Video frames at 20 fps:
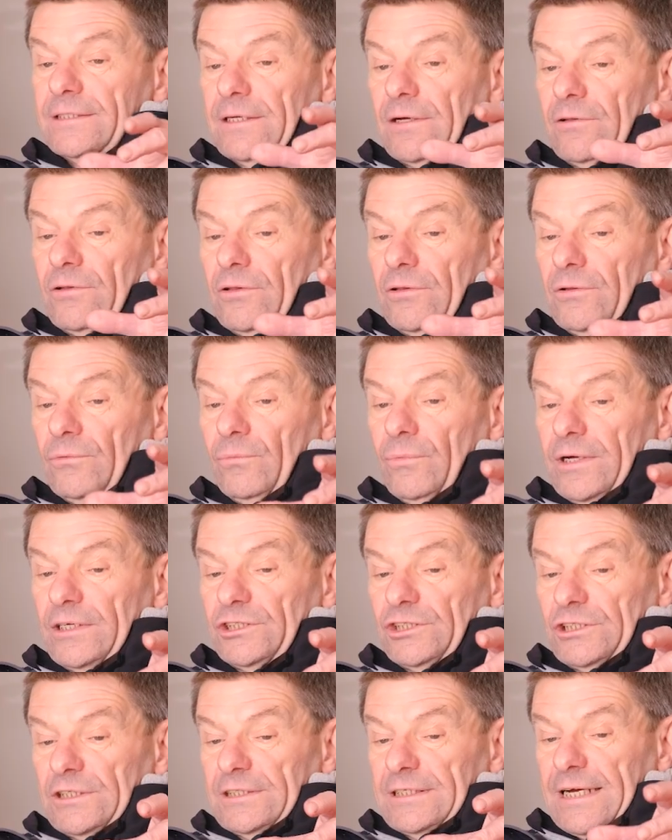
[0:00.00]
so that the
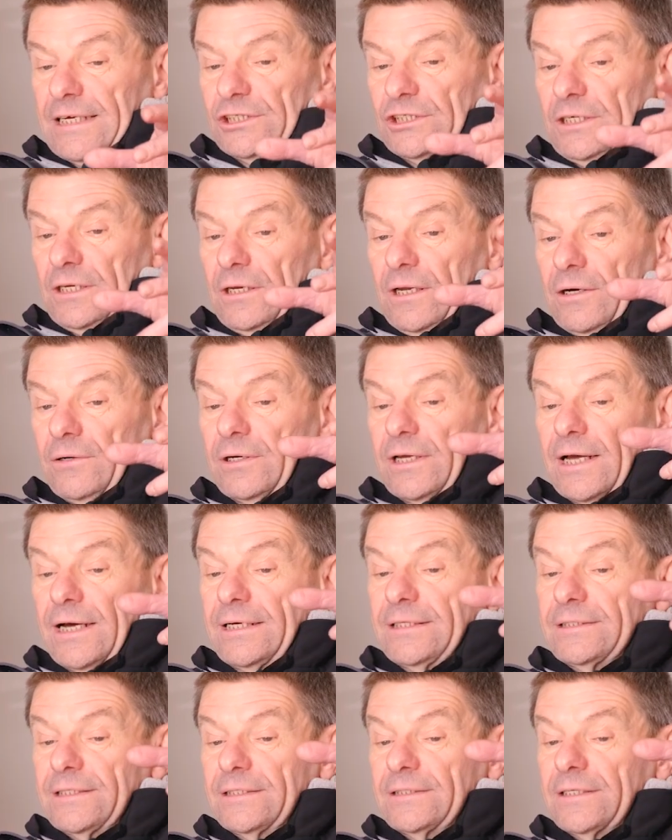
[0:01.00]
winch is actually
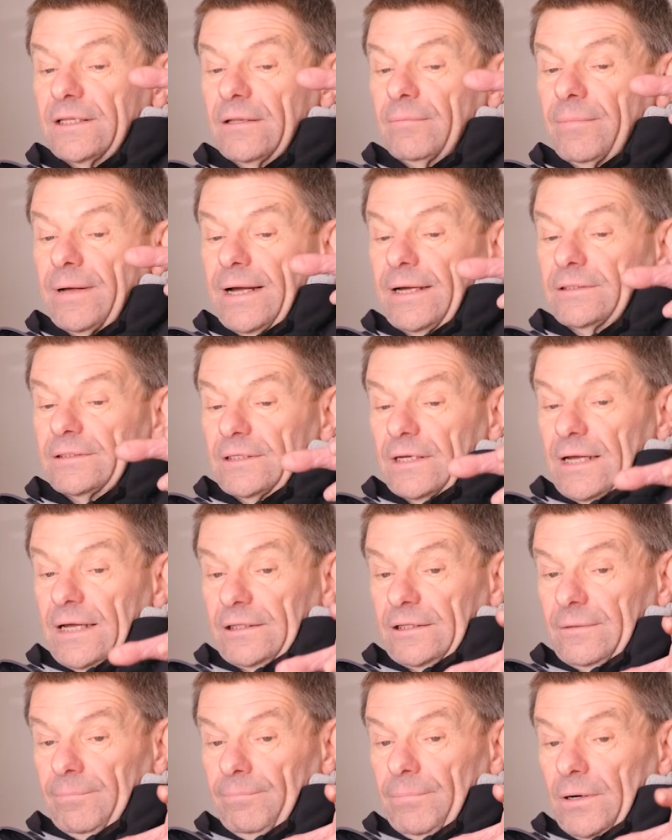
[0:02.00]
located to the mount
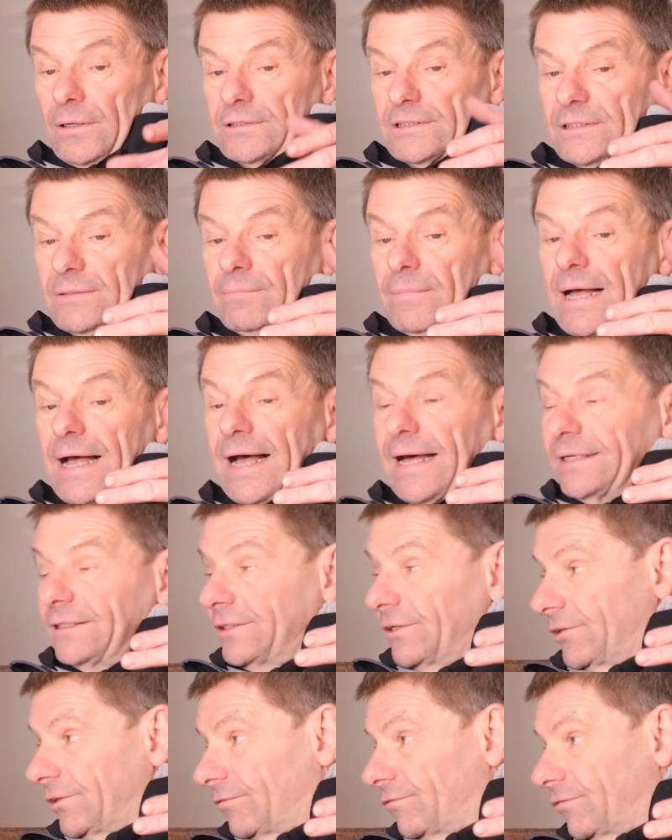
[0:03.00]
at the bottom
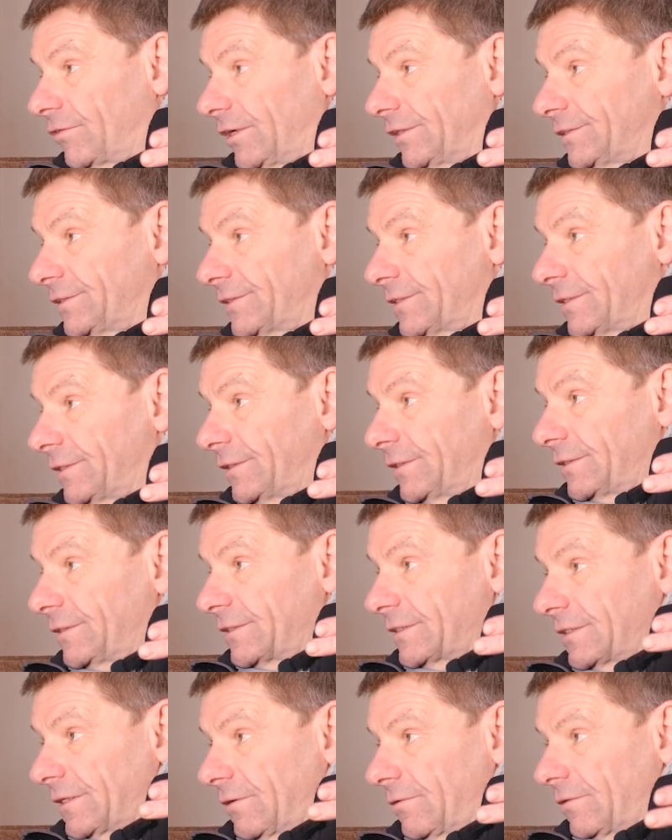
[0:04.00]
and at the front,
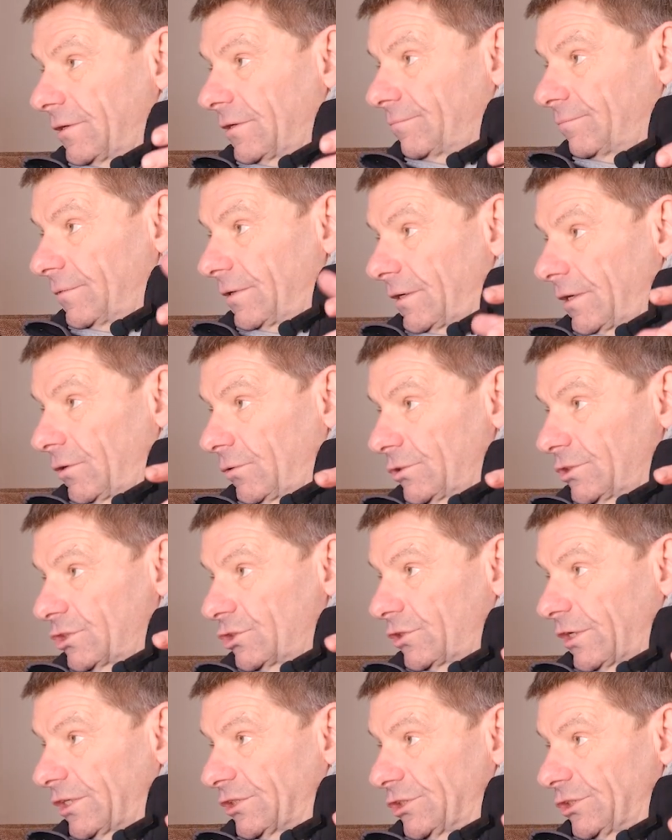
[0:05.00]
so the whole
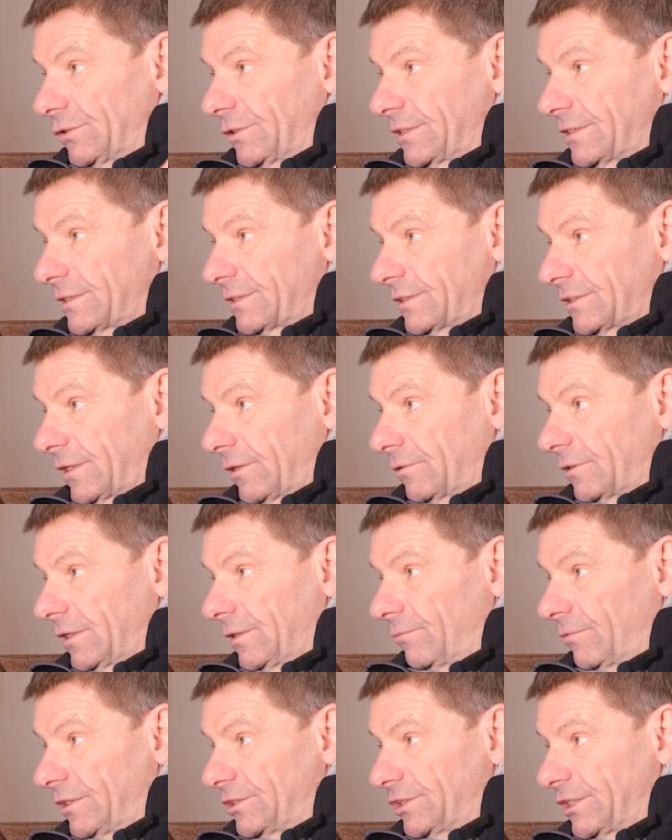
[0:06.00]
structure is
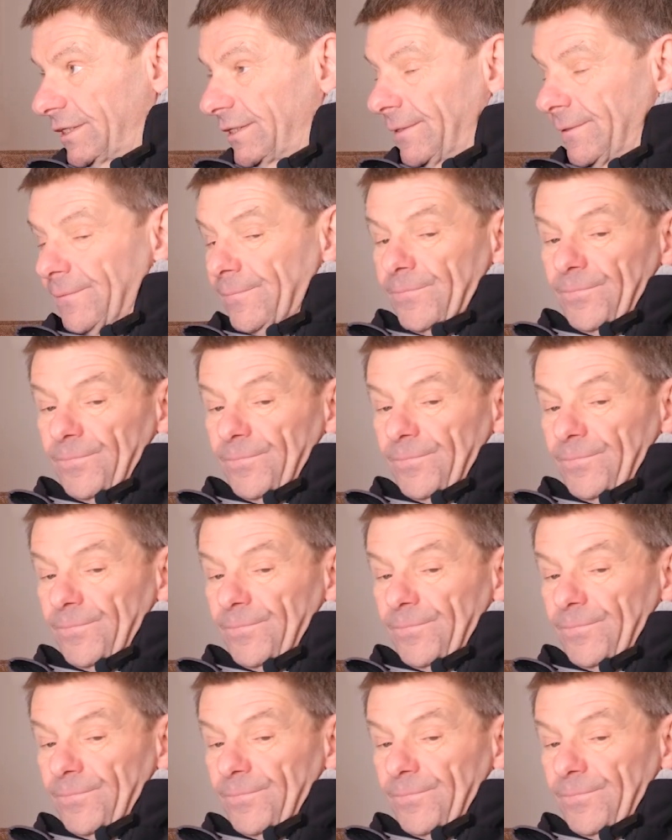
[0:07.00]
totally rigid.